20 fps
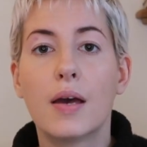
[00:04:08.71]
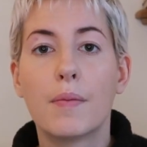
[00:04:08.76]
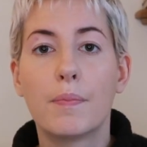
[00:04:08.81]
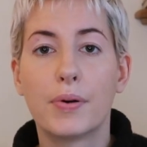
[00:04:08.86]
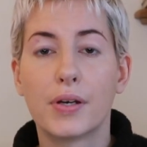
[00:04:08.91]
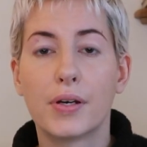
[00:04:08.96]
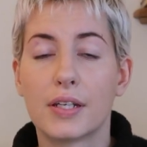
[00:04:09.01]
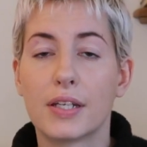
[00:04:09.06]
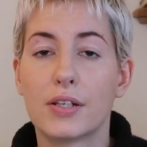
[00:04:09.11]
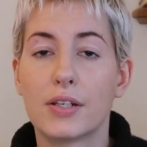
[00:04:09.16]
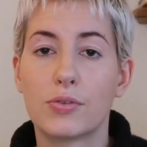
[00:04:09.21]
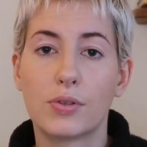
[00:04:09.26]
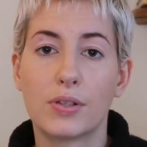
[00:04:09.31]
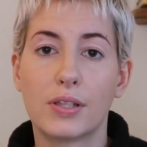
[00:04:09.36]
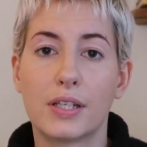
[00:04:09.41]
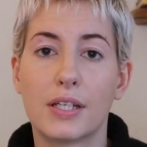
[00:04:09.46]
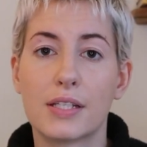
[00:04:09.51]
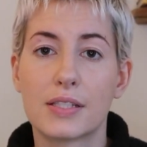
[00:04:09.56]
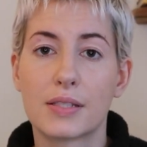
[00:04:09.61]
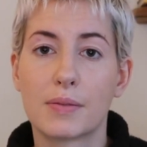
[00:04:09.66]
But it
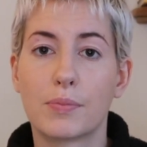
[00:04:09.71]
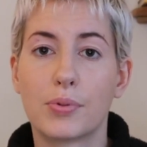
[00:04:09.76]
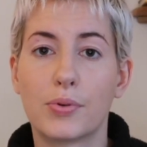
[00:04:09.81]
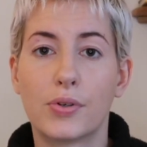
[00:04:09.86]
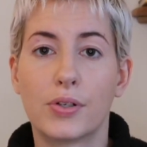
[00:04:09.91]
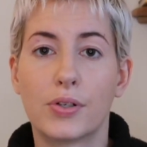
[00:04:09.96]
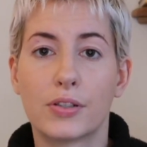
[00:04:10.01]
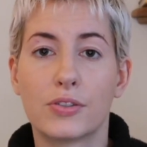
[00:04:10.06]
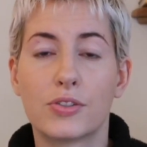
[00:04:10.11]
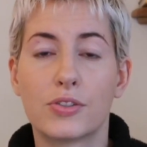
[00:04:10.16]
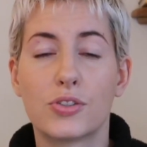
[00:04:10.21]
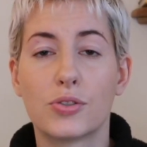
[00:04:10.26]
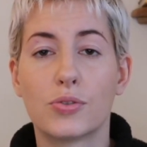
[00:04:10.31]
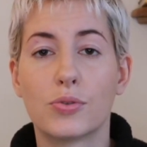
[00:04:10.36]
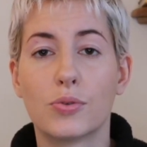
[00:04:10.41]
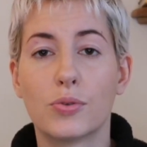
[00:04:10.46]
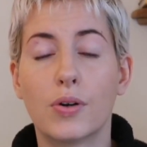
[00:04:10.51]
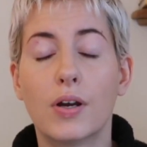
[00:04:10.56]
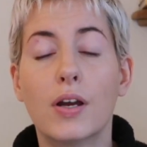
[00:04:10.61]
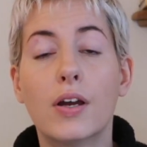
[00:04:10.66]
really is important
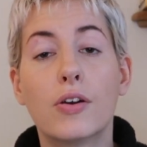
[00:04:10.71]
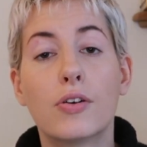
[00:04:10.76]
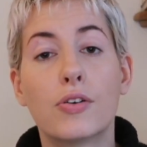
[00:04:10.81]
to